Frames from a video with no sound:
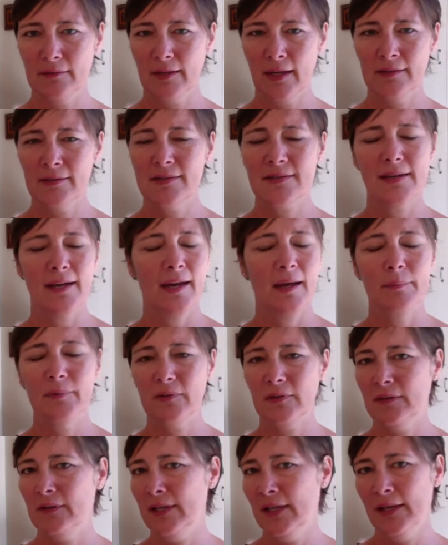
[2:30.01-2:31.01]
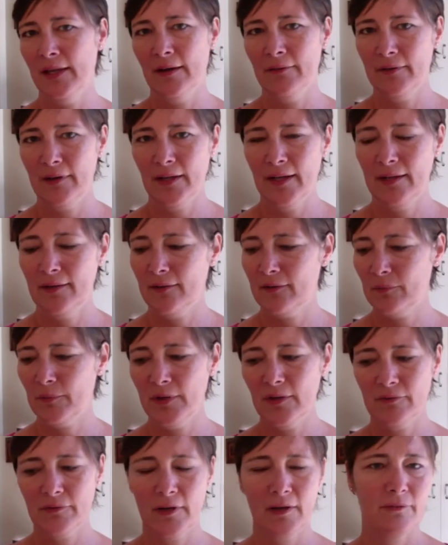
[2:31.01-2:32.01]
I just absolutely love it. And it's
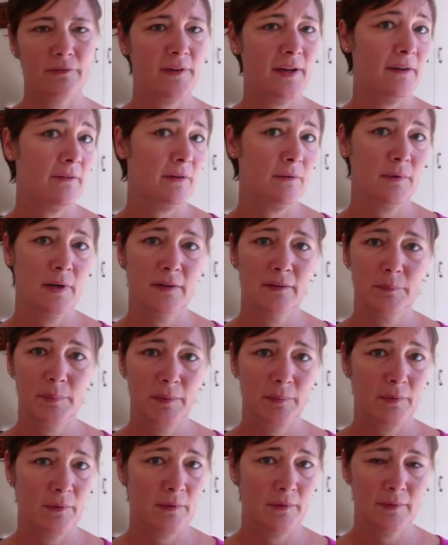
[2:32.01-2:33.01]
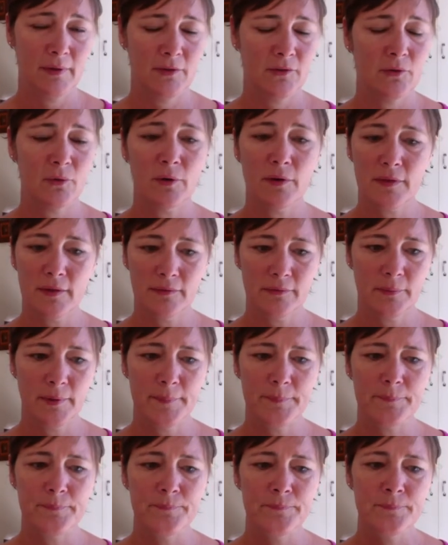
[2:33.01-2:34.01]
one of our favorite ones. People adore this
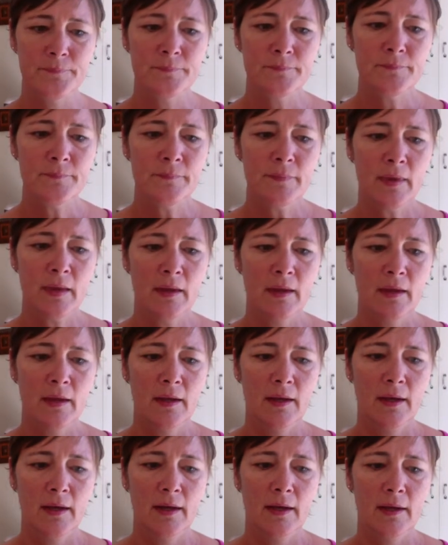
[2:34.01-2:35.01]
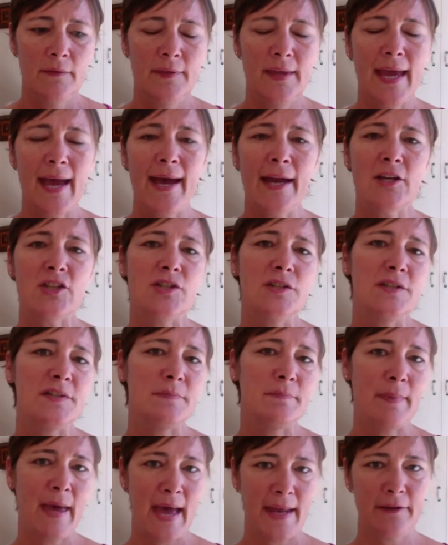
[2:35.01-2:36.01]
one. The action is
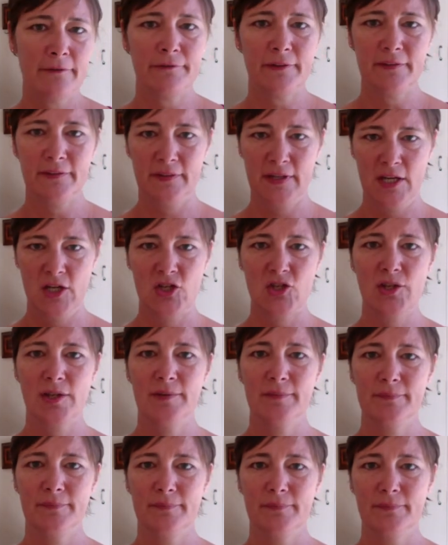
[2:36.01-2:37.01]
manifestation.